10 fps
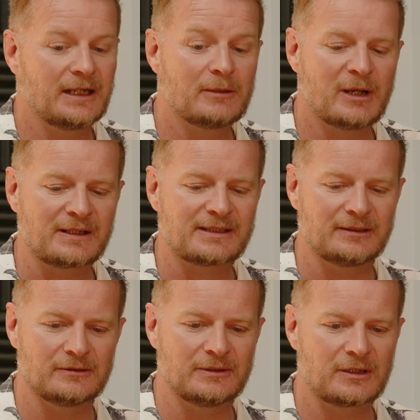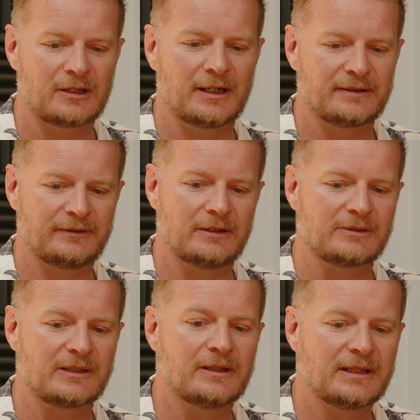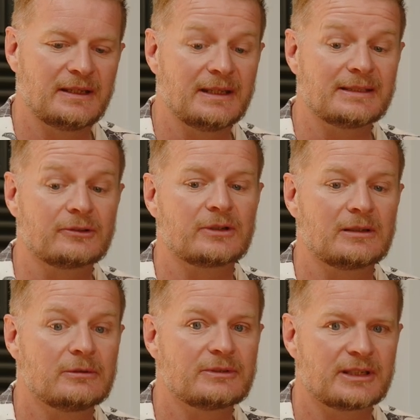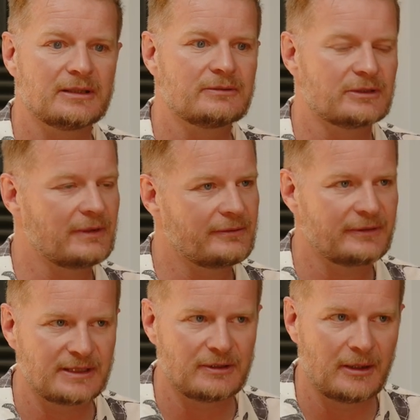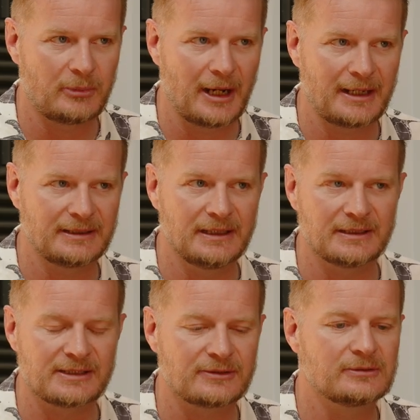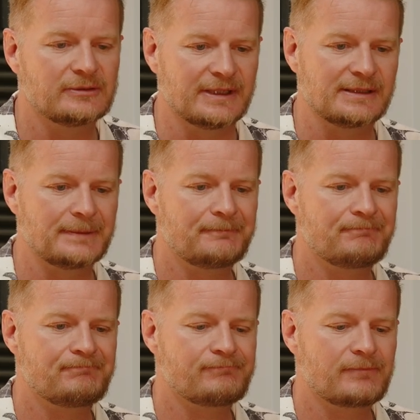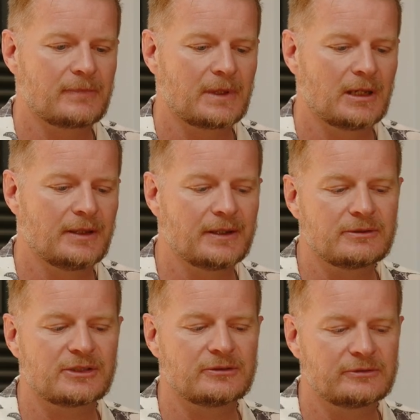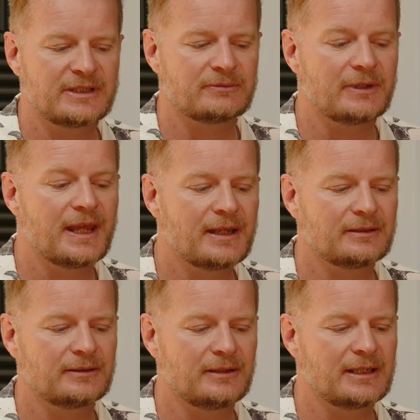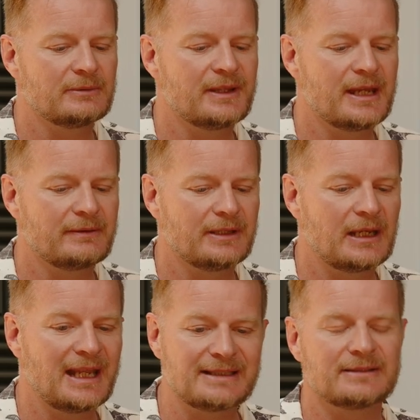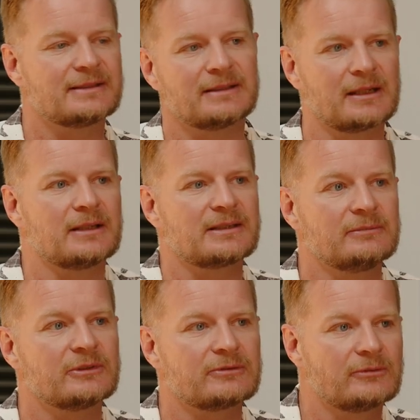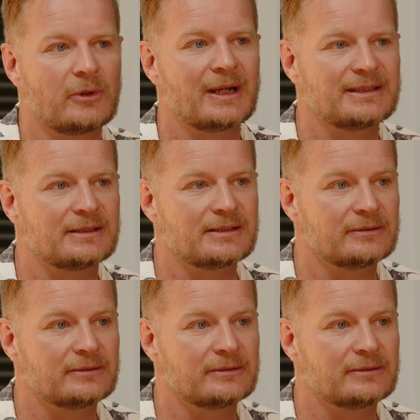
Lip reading: And in amongst it all, I was learning these incredible skills around things like branding and stories. And those stories were there. They were there in the letters that customers were writing